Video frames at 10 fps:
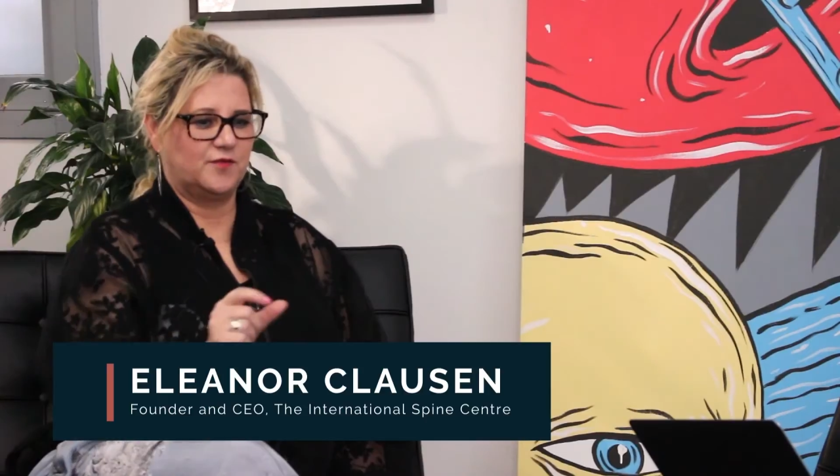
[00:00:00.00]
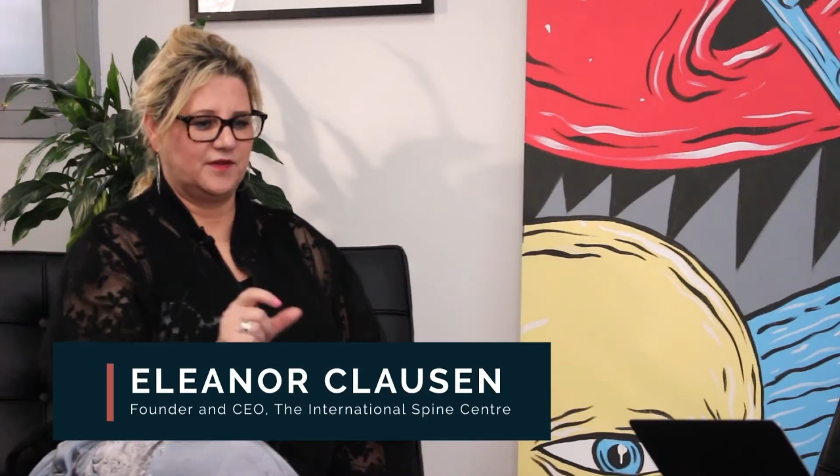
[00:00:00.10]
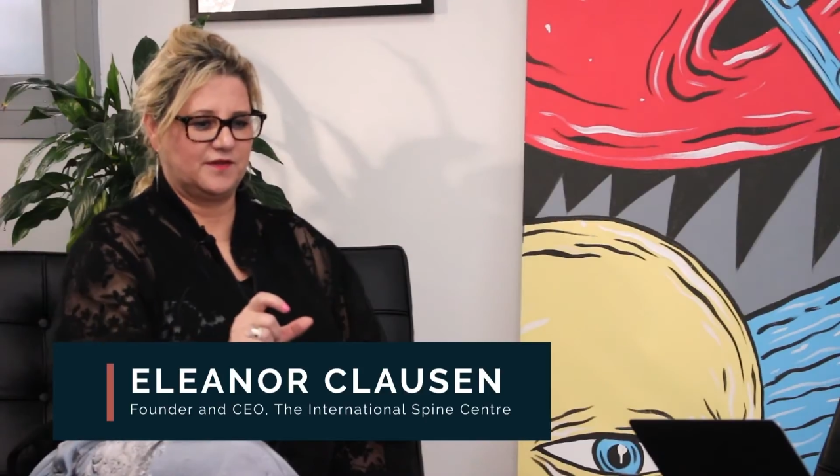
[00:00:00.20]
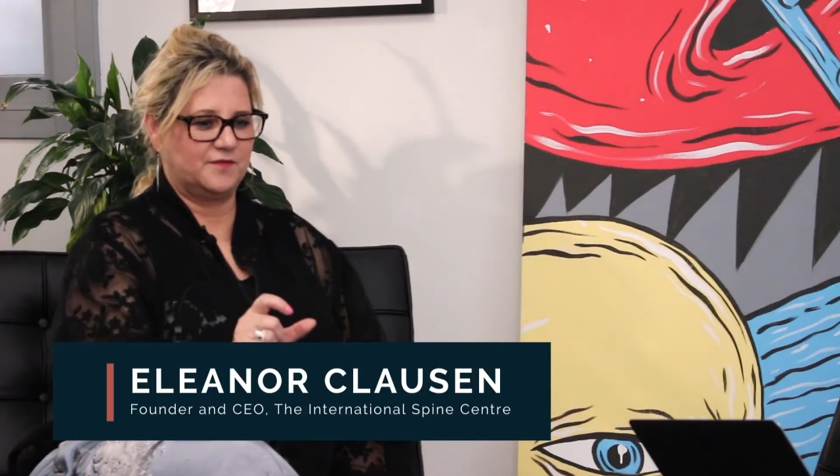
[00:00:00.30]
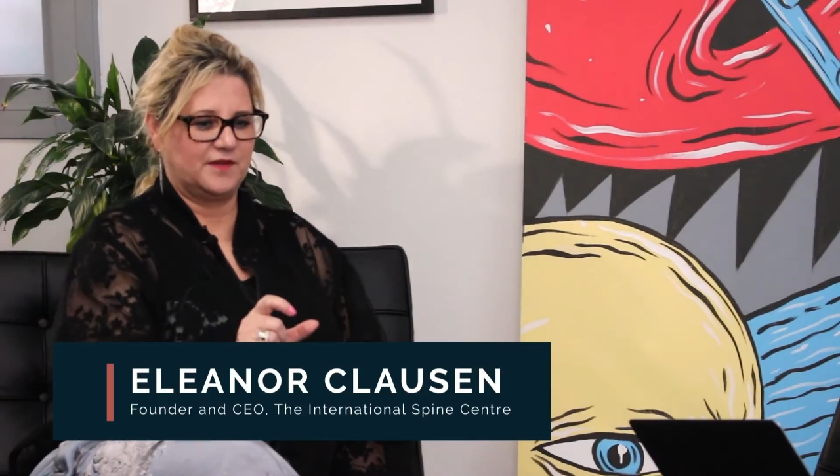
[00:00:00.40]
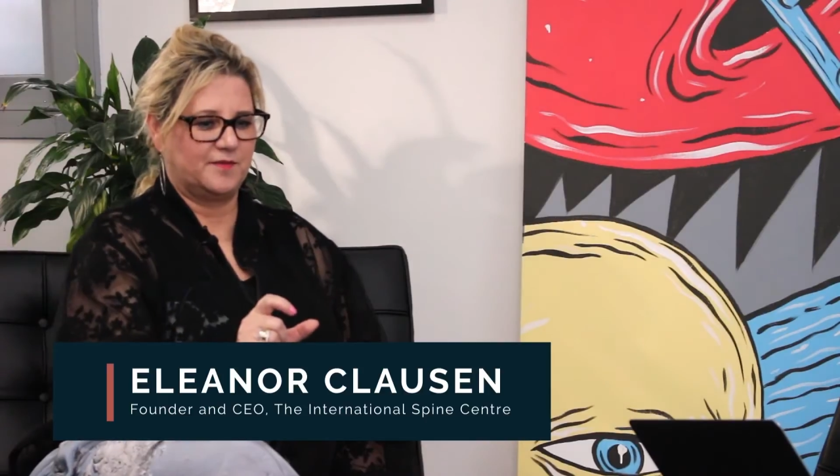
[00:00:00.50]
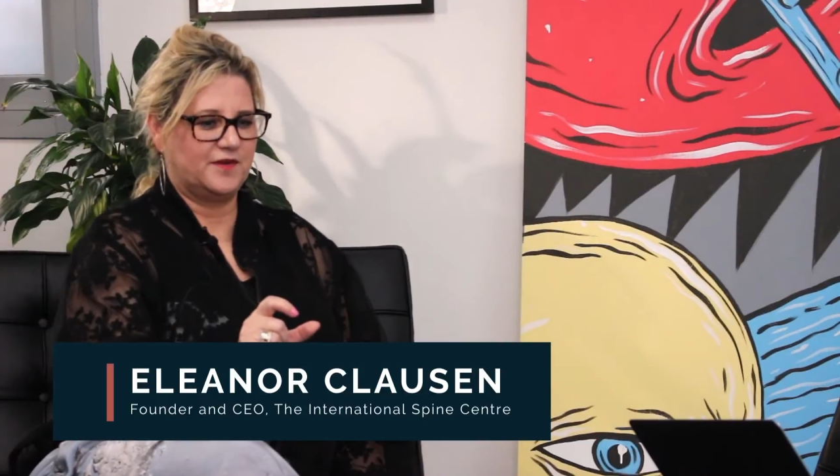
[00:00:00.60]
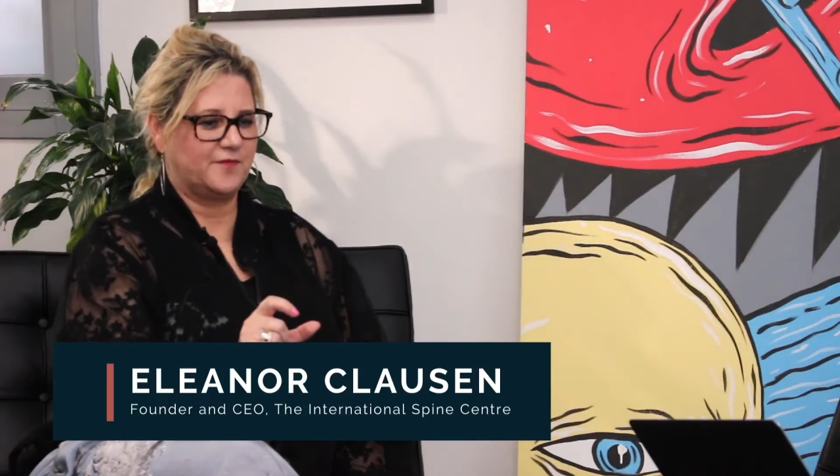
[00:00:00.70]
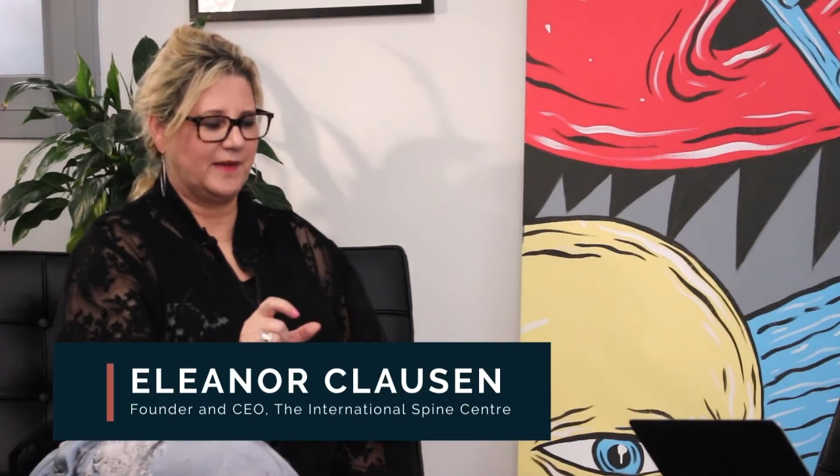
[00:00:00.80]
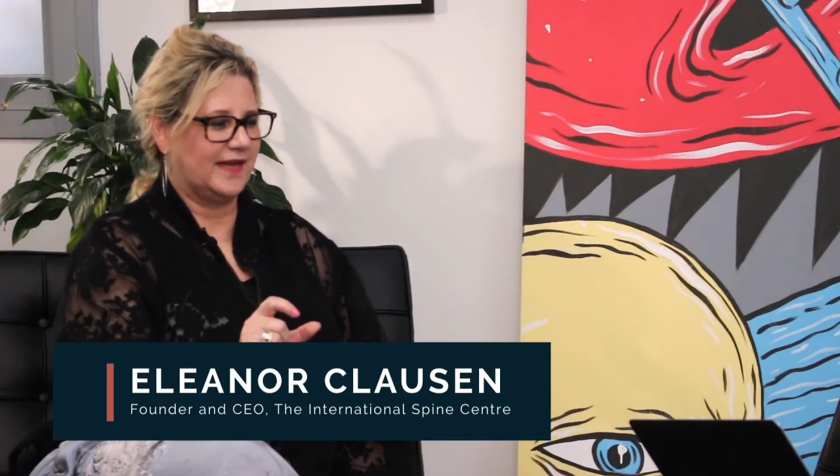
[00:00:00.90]
with a
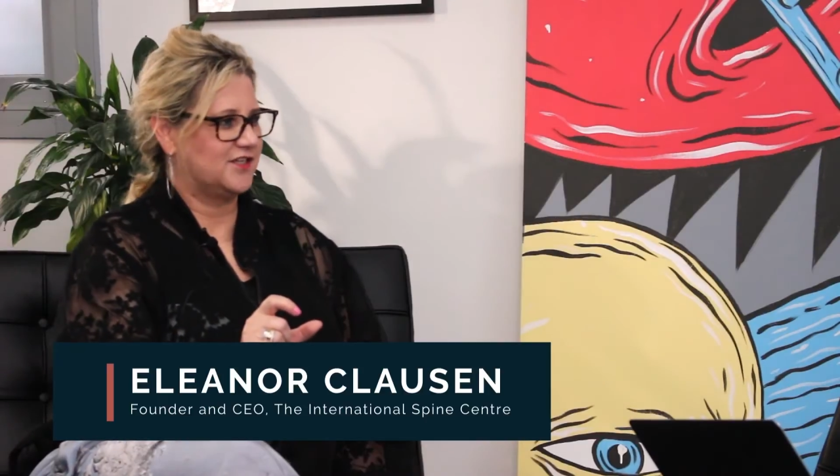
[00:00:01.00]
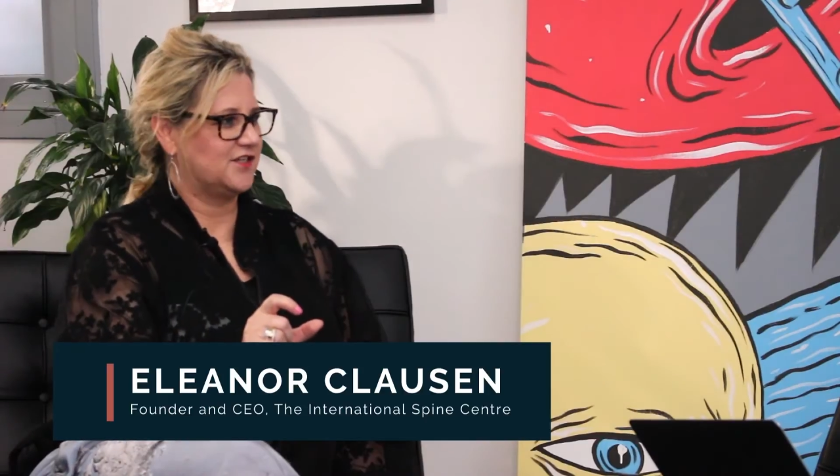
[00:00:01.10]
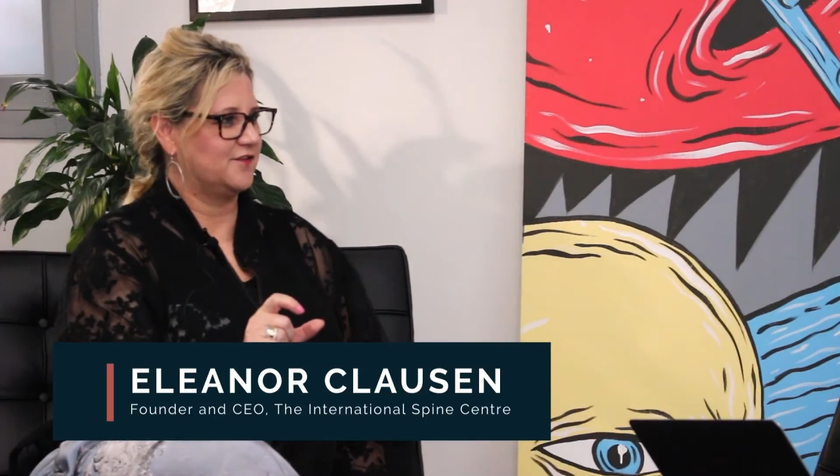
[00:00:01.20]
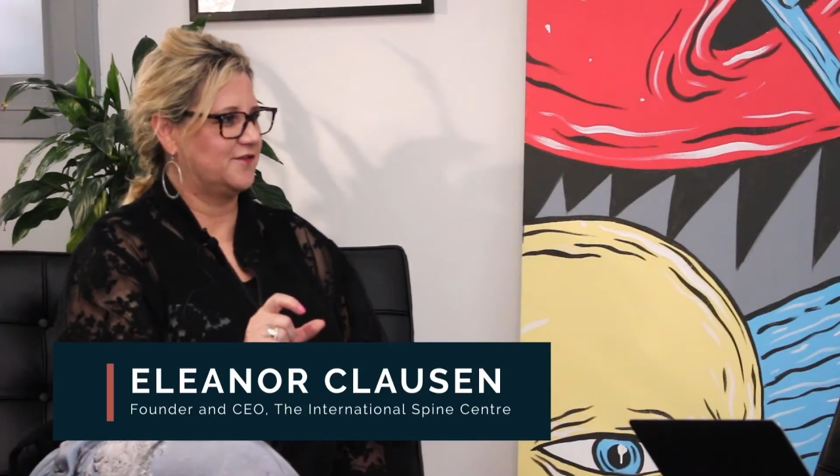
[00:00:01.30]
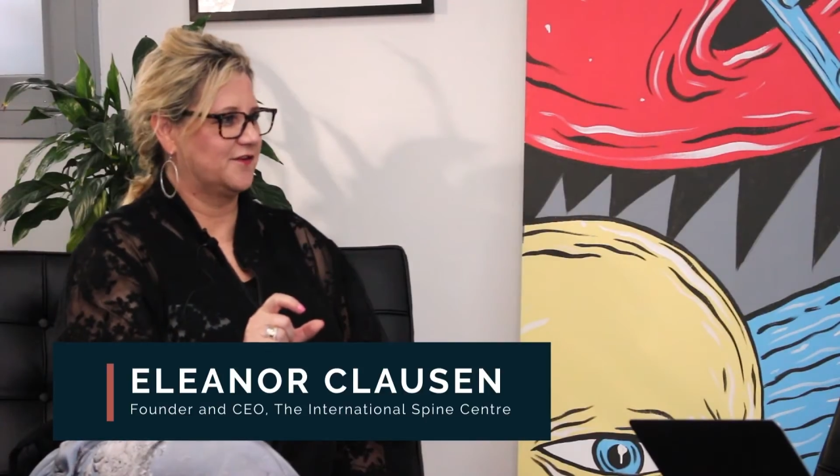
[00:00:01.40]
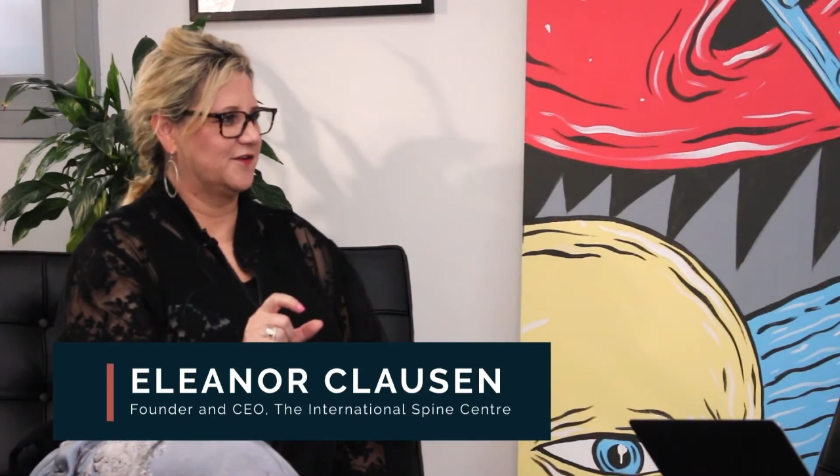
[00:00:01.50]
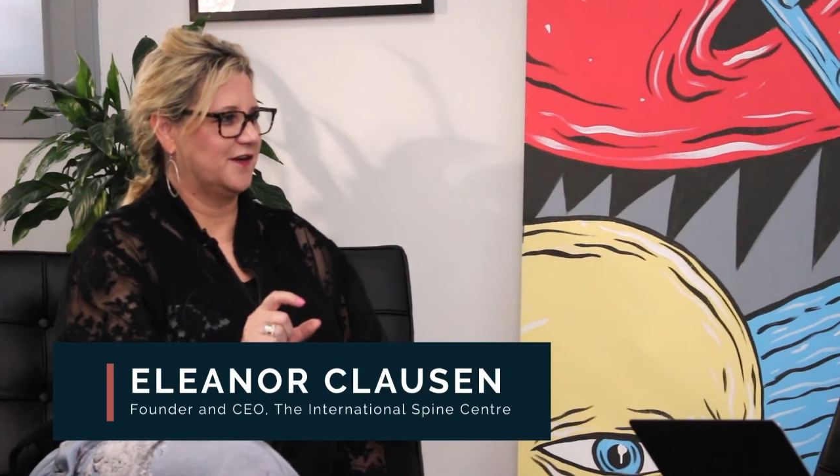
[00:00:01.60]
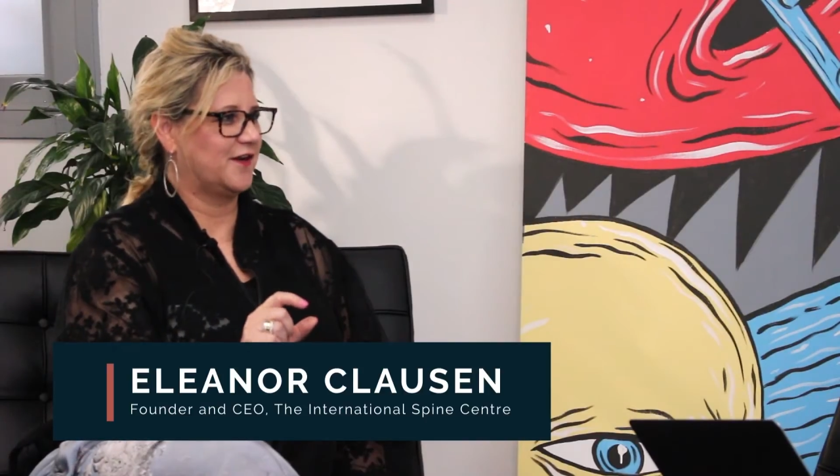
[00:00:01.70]
bit of magic for